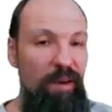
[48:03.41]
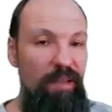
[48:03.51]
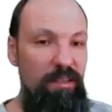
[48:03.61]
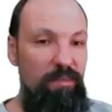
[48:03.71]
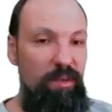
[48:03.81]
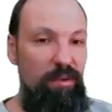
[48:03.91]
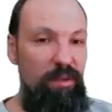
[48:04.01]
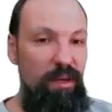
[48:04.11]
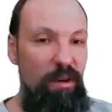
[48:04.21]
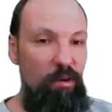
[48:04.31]
matrix,
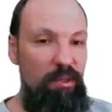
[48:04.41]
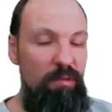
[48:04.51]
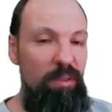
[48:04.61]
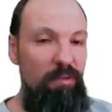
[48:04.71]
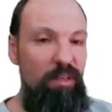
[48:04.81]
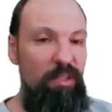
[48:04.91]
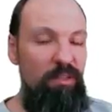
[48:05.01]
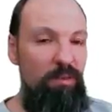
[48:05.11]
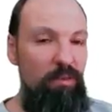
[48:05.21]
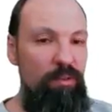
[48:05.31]
because across
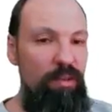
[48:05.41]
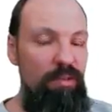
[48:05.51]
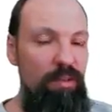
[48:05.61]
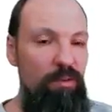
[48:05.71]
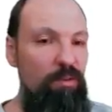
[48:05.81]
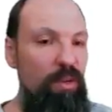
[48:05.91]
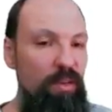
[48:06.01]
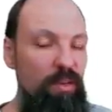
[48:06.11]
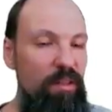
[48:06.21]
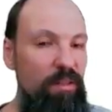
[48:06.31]
observations, those things are not
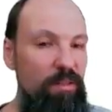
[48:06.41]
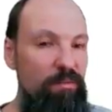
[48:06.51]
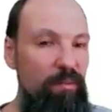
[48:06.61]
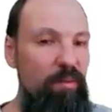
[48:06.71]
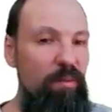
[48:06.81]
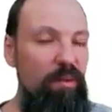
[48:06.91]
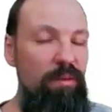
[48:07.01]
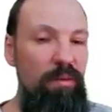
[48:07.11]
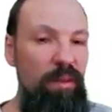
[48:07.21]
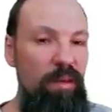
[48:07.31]
correlated. Remember,
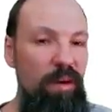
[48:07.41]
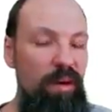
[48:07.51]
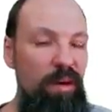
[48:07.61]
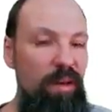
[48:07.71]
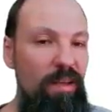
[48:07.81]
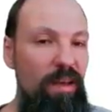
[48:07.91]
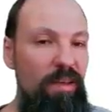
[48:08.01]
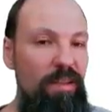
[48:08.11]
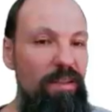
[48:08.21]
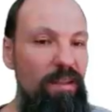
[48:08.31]
they are
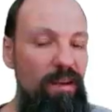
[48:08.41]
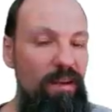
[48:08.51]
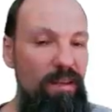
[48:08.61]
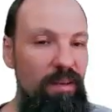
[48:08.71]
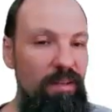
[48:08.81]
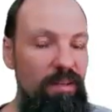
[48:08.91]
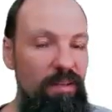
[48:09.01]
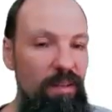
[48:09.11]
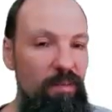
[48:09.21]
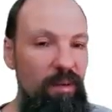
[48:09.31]
identically and
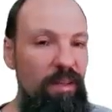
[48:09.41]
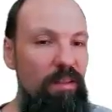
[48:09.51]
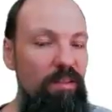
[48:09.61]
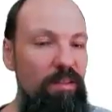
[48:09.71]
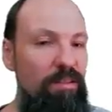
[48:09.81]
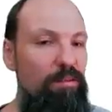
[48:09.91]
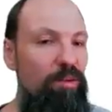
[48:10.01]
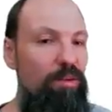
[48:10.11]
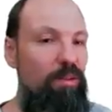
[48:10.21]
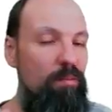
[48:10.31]
independently
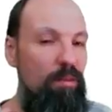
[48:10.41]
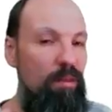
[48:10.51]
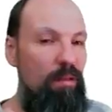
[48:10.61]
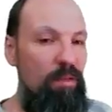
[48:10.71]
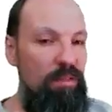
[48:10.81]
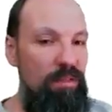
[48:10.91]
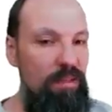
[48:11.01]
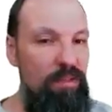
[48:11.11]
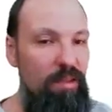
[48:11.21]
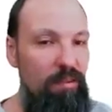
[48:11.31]
distributed. It means
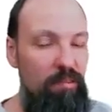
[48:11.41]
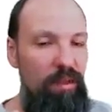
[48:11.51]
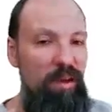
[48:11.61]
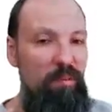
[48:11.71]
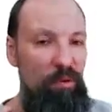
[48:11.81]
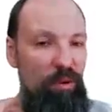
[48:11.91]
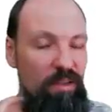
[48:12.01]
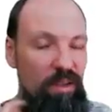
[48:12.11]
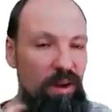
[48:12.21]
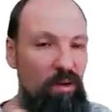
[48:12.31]
that their
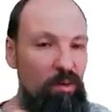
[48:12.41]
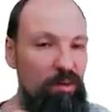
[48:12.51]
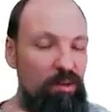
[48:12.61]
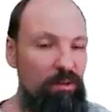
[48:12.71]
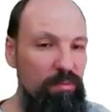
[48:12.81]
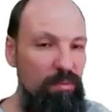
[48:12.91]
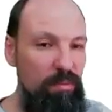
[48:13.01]
product are also